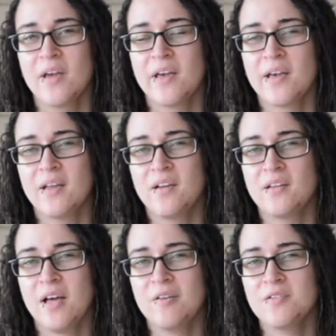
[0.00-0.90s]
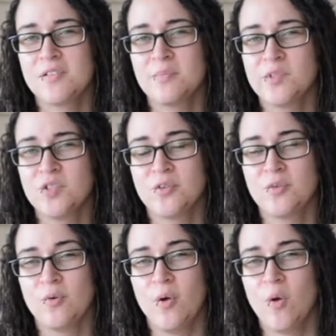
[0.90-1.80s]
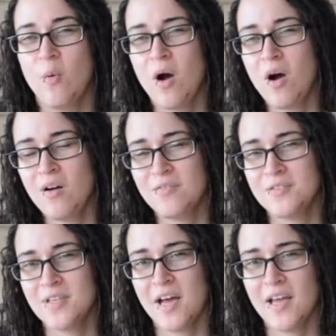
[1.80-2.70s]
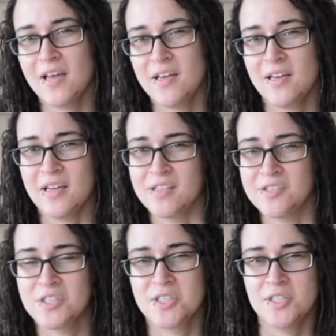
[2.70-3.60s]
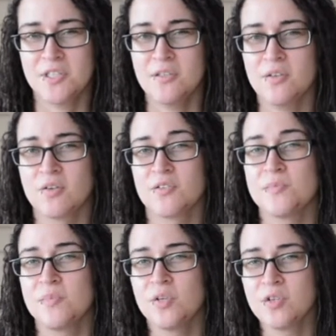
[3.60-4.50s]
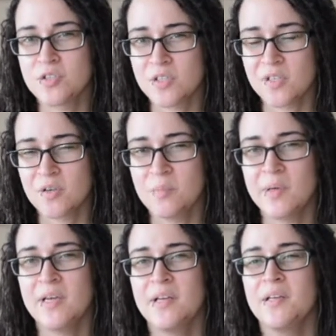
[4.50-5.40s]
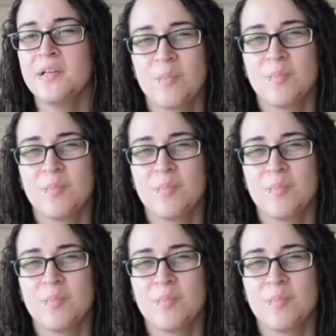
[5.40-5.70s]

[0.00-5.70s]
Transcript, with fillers: it allows them to go off diet and cheat or splurge a little bit,